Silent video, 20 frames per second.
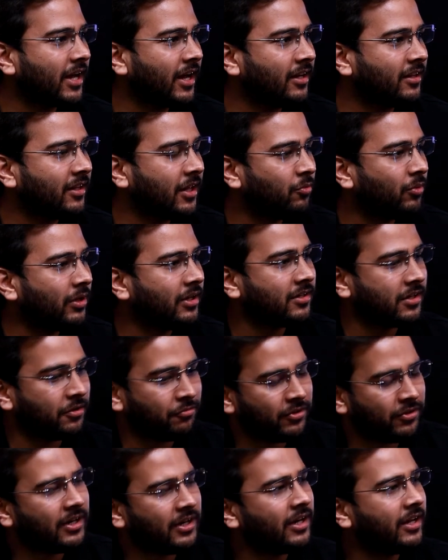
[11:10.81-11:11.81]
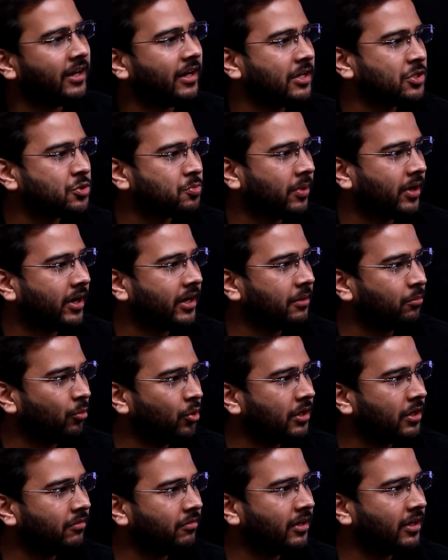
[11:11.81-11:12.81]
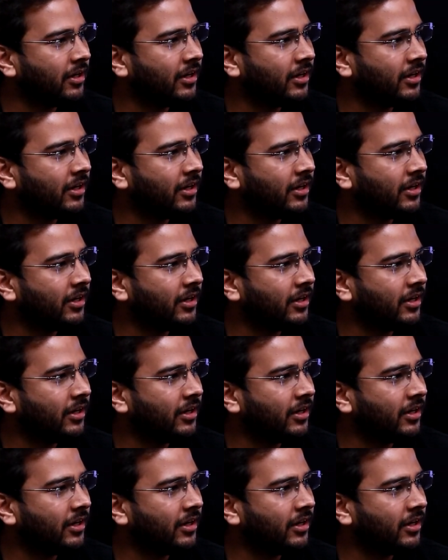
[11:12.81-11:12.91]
and they will definitely get inspired and motivated,